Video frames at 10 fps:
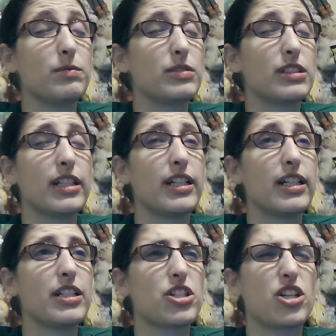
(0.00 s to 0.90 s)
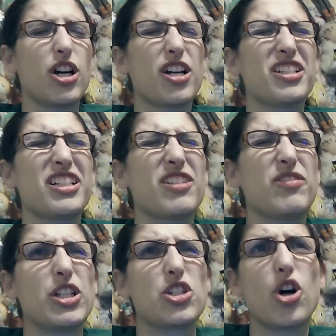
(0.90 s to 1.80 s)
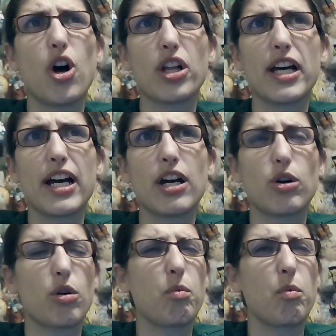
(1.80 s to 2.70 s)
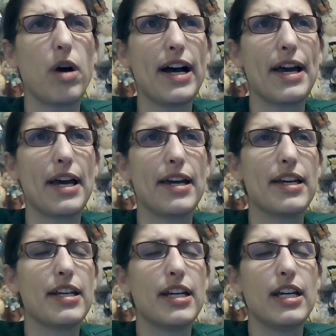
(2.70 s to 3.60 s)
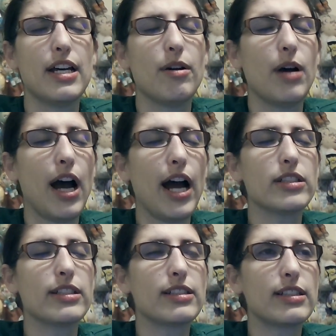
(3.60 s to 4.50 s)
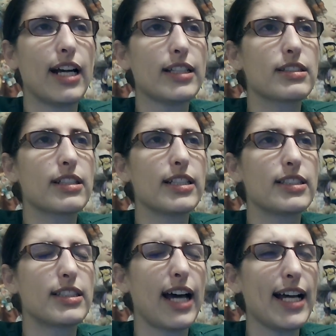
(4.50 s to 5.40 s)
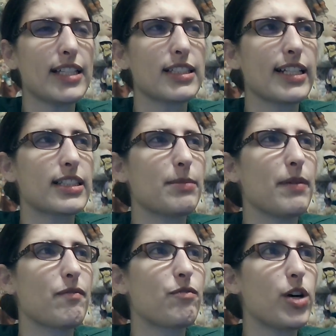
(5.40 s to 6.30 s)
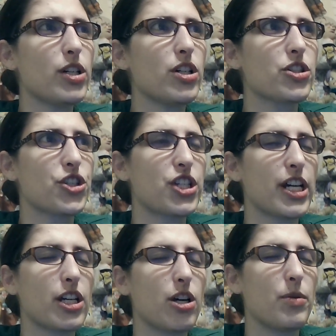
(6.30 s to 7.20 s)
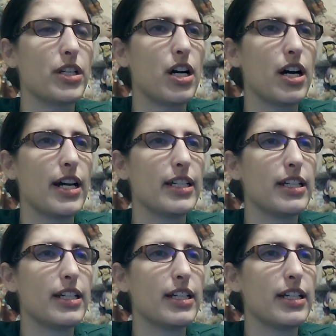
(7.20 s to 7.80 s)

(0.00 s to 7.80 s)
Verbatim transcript: the darkness of the Adolla or what. Because that's like some infernal shit going on.